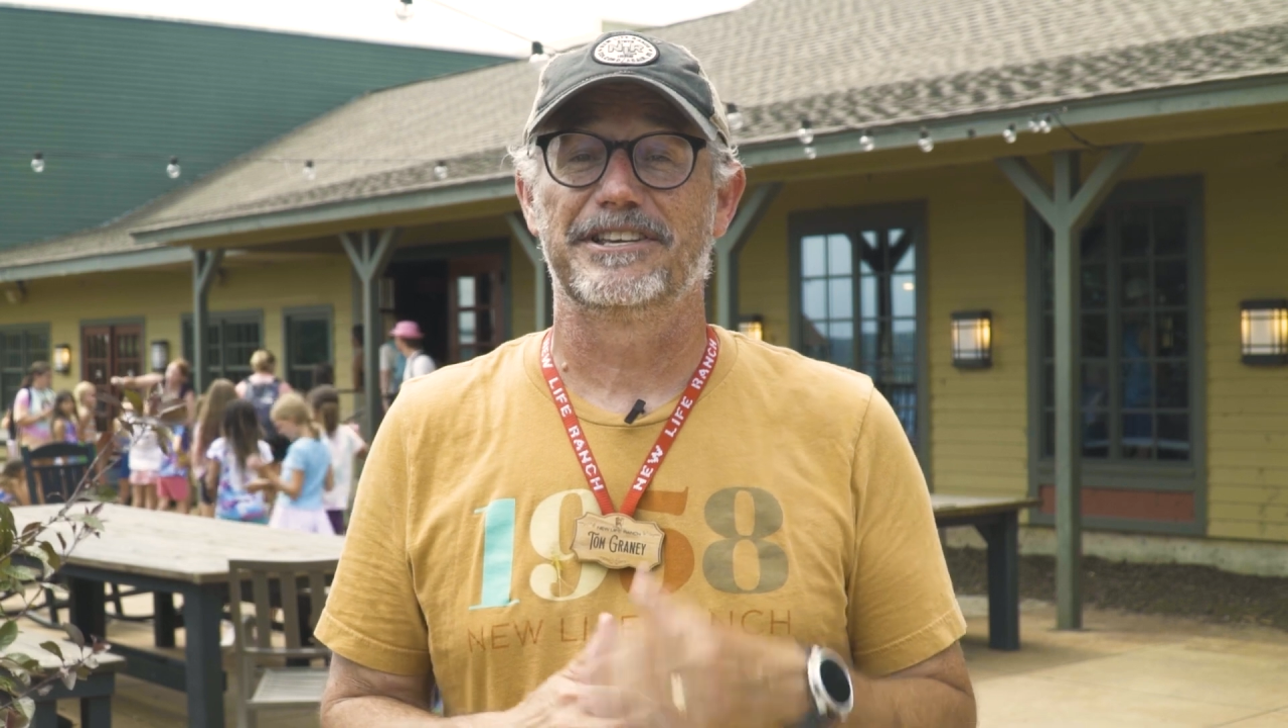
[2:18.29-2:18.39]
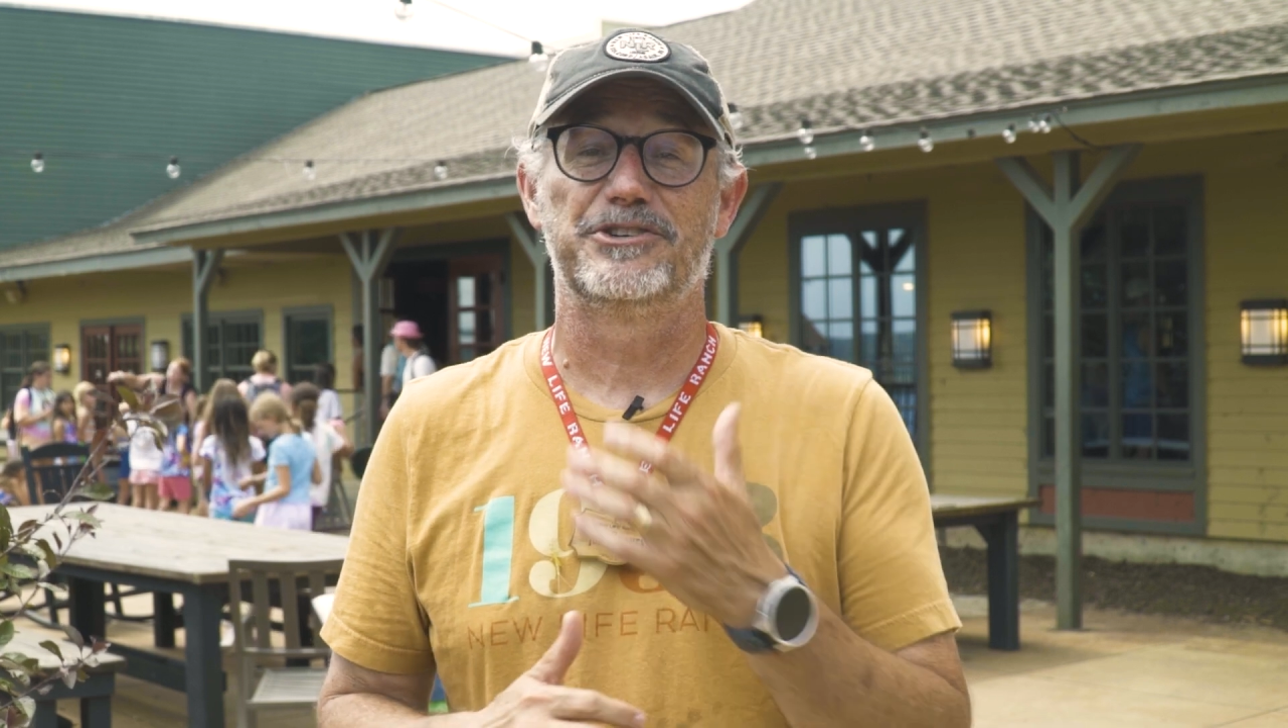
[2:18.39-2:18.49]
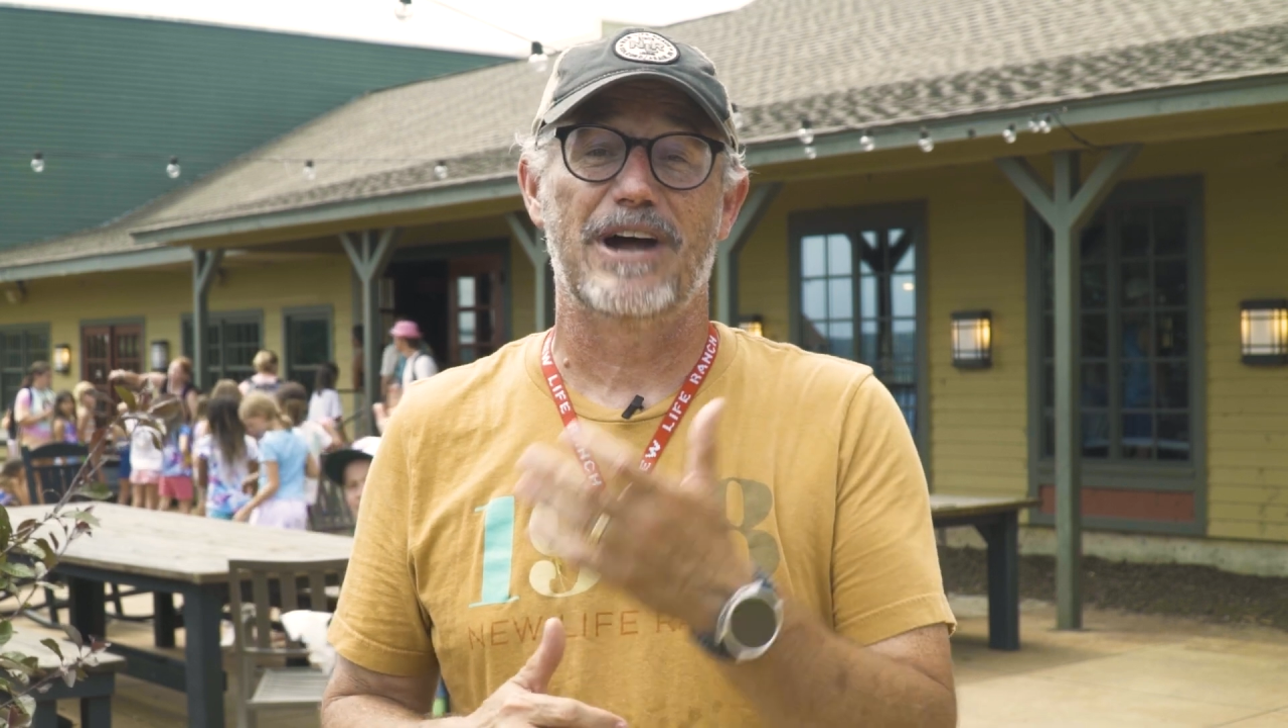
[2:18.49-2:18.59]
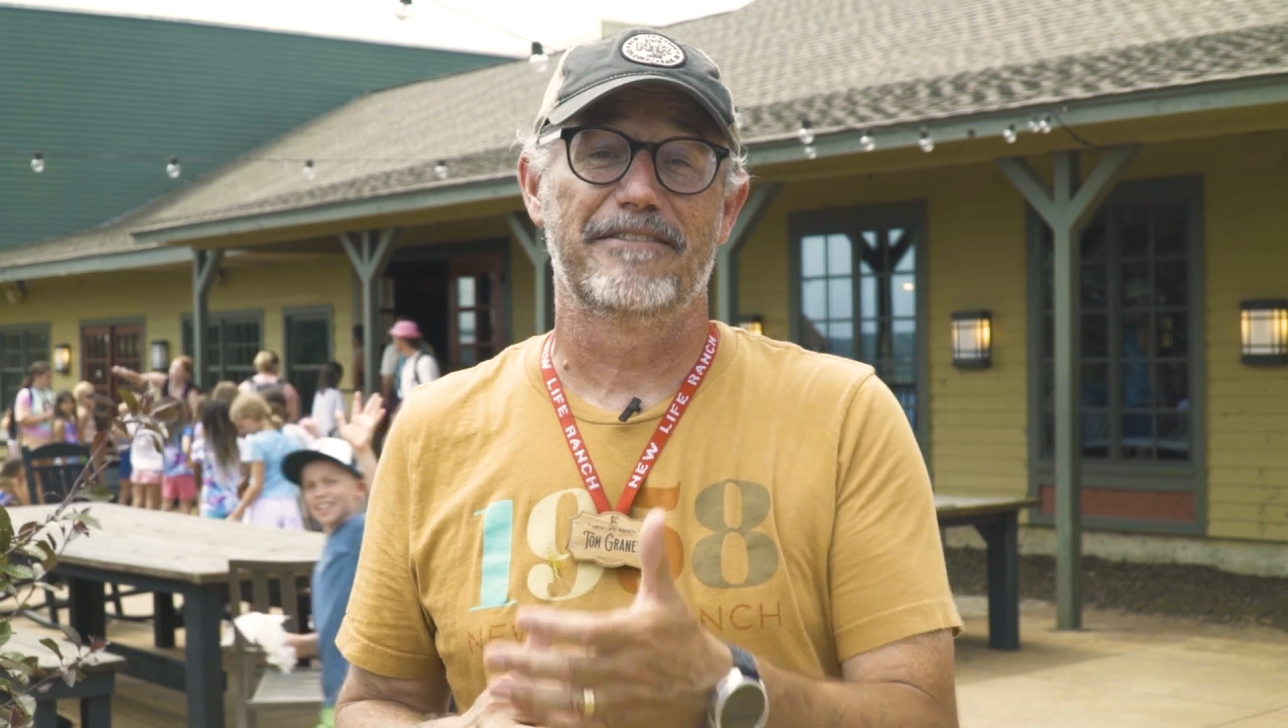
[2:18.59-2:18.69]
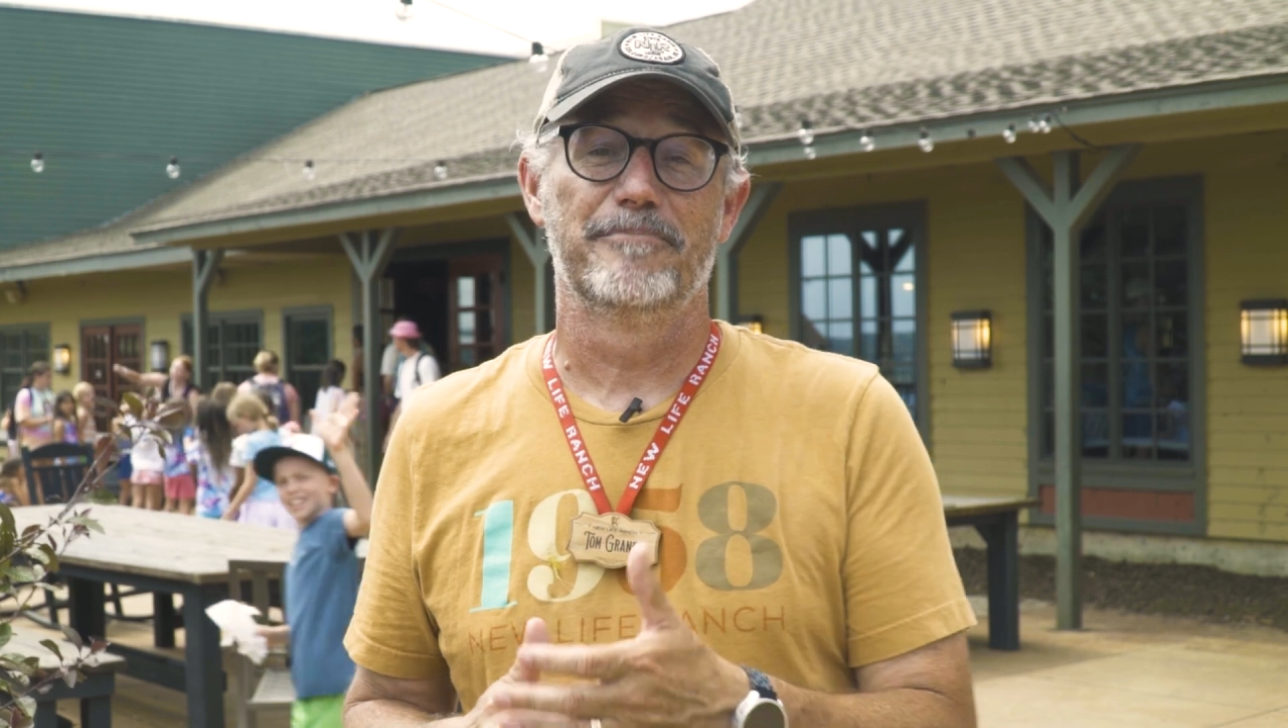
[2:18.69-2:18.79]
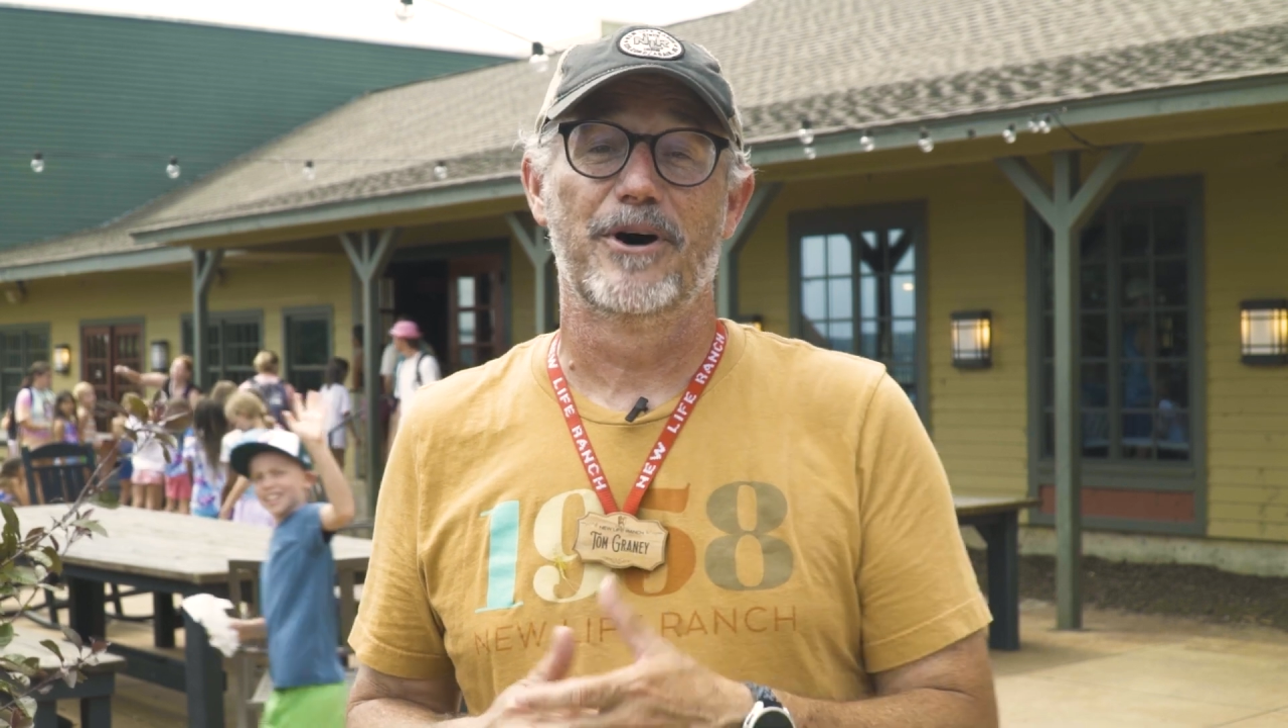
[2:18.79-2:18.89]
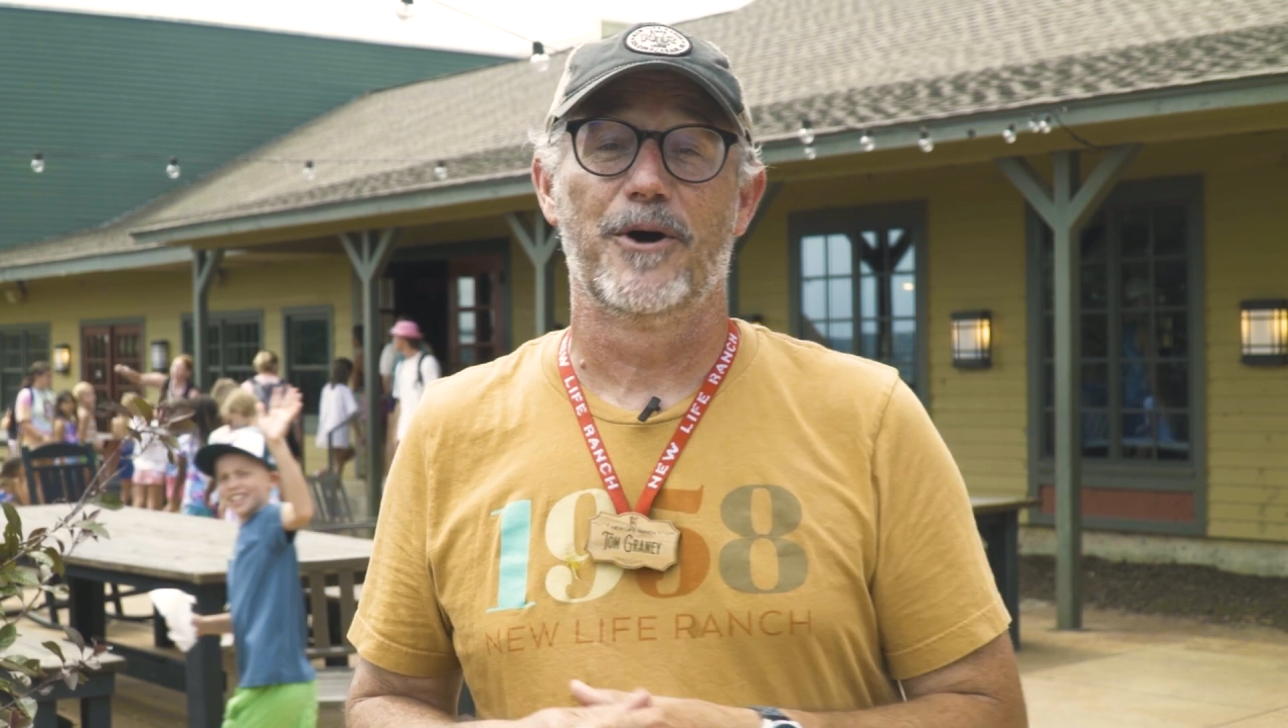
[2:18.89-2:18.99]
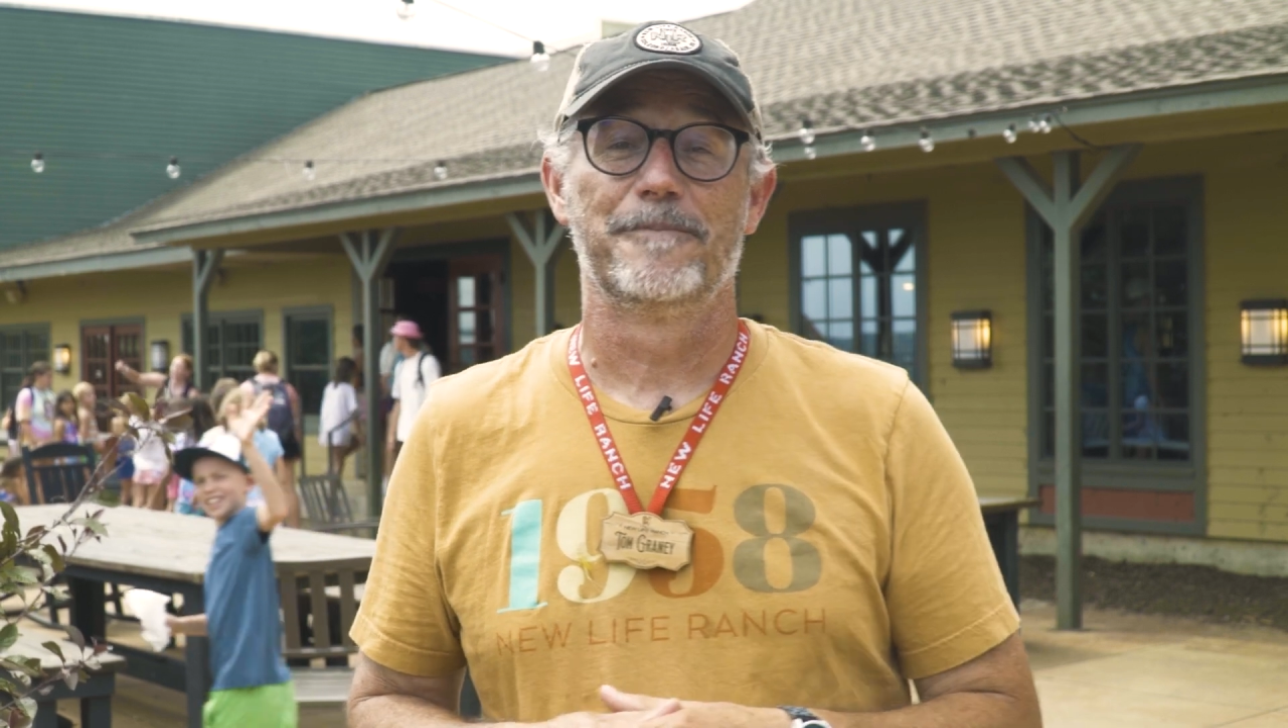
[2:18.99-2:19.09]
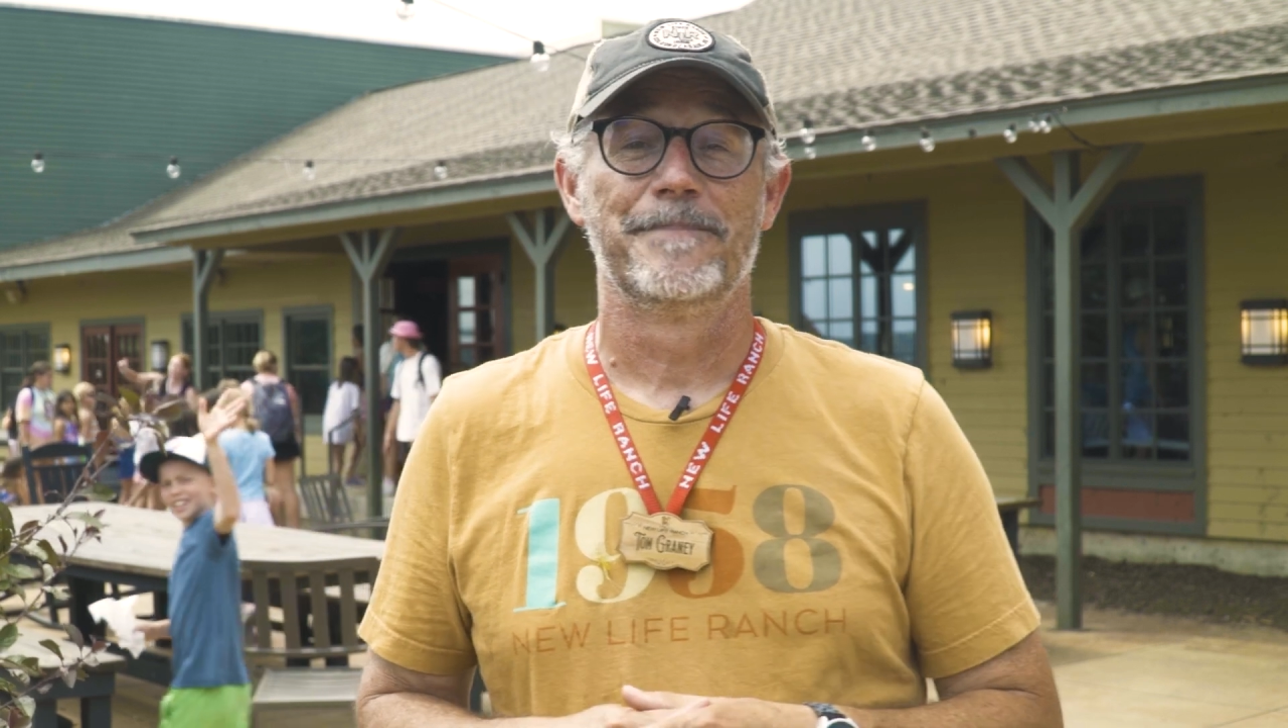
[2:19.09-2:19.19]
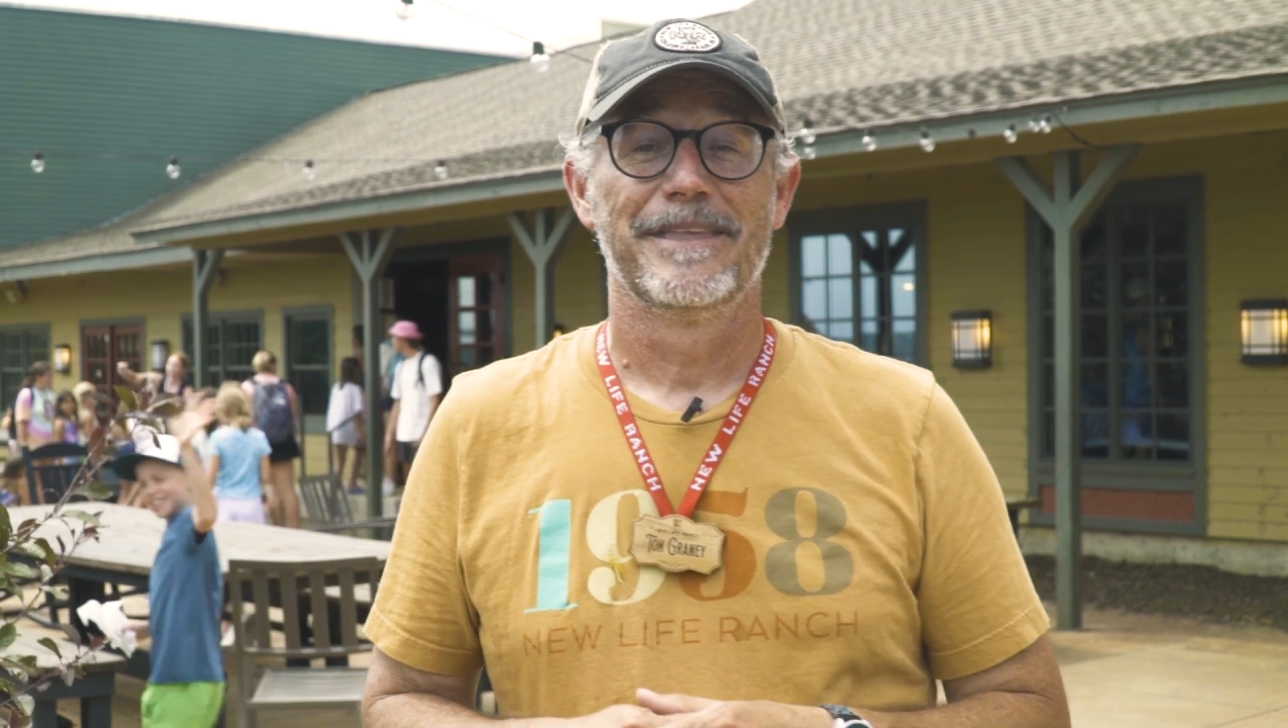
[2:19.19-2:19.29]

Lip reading: get to drive the boat,